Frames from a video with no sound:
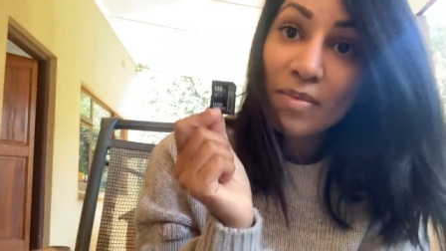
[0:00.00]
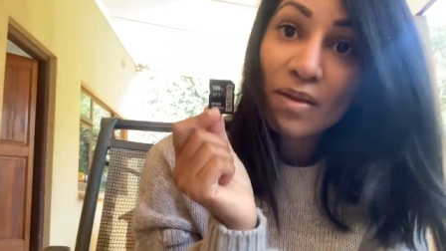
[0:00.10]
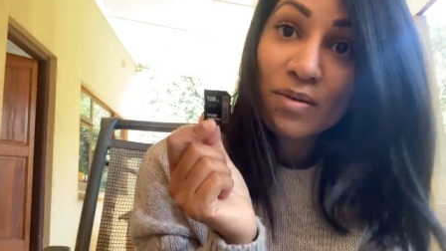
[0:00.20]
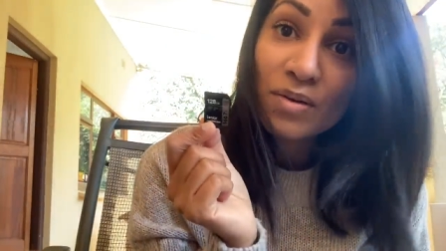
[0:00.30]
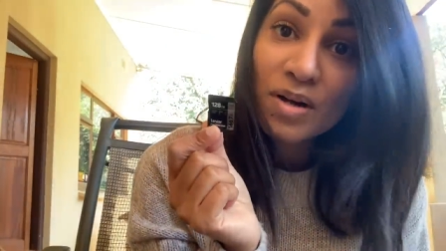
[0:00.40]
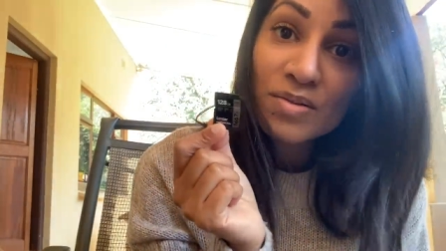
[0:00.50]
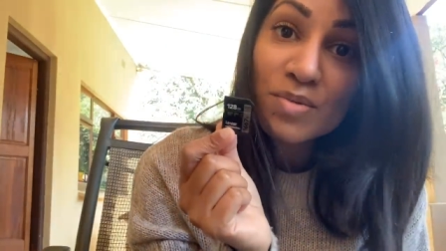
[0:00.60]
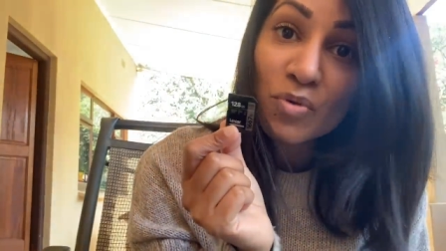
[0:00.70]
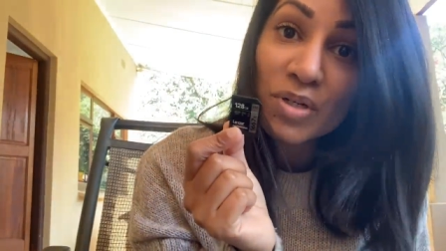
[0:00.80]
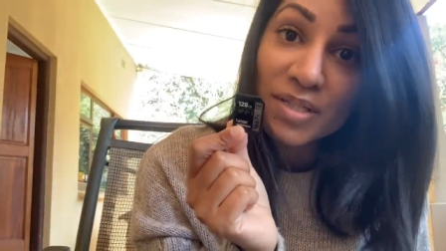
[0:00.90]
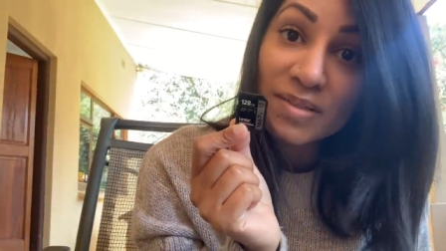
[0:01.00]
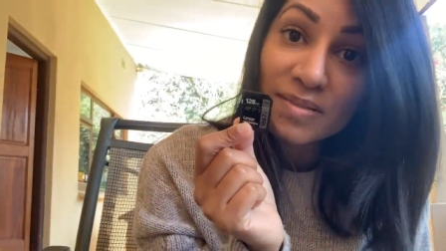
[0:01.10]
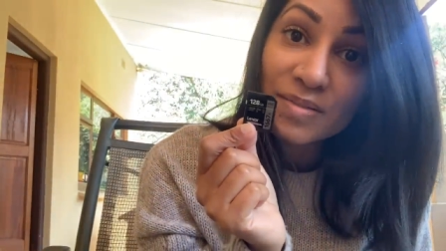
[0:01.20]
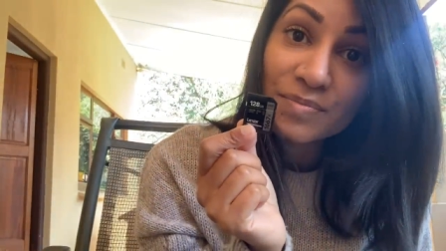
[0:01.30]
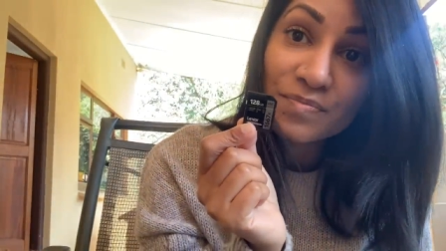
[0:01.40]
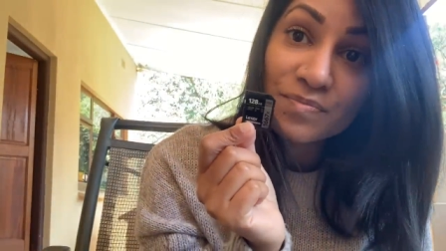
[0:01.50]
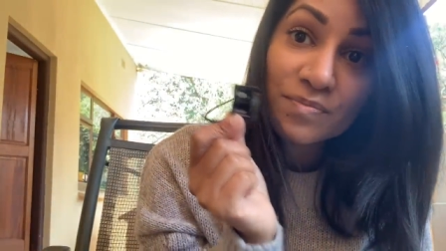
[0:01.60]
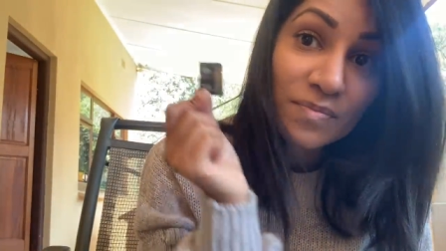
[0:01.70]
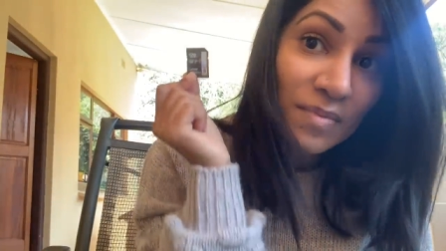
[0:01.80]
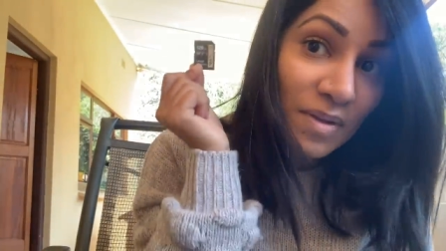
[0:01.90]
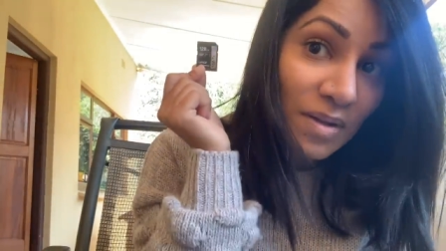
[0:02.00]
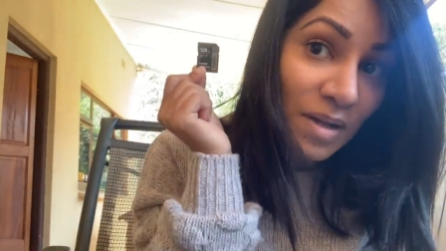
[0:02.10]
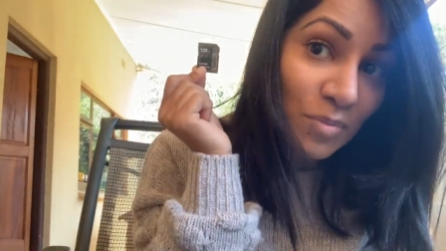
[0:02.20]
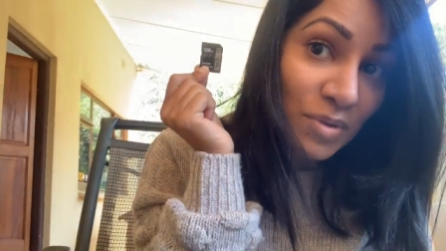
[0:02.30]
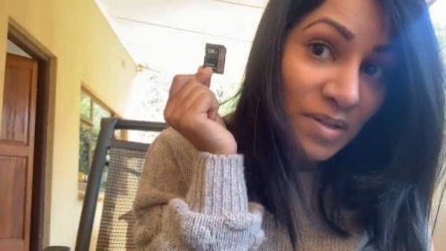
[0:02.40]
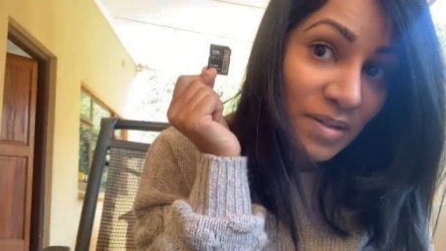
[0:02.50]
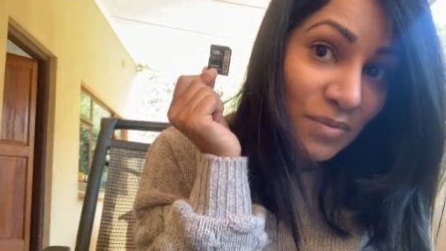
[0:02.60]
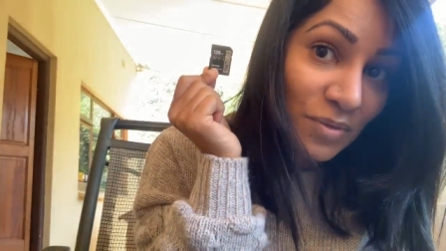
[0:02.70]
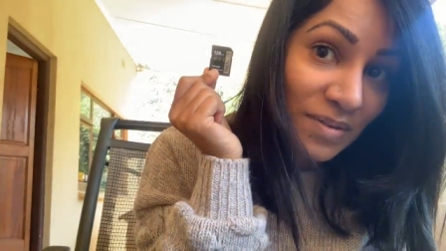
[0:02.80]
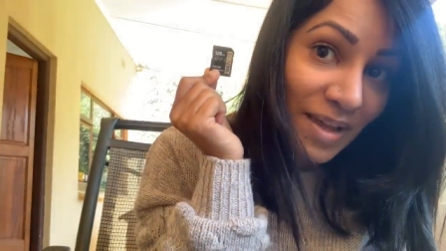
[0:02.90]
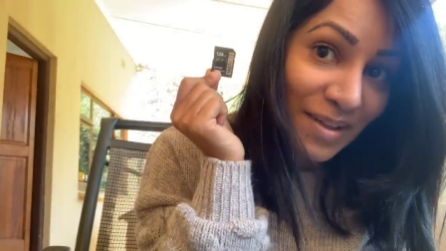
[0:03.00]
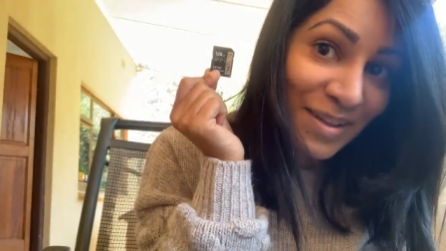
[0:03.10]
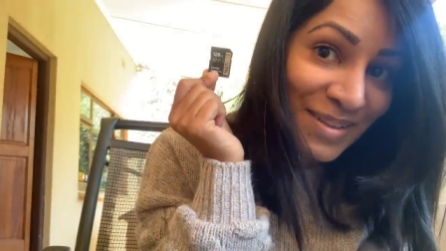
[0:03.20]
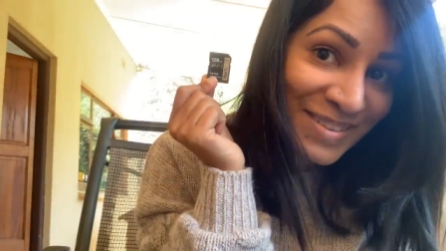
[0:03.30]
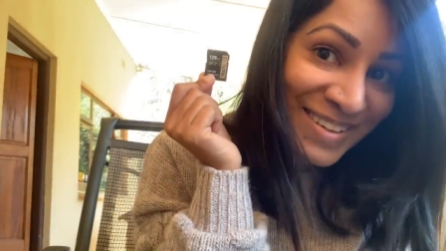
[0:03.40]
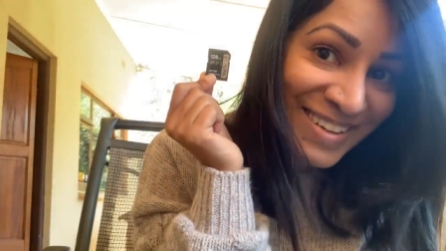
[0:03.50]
Look how small it is. I'll put it here for scale.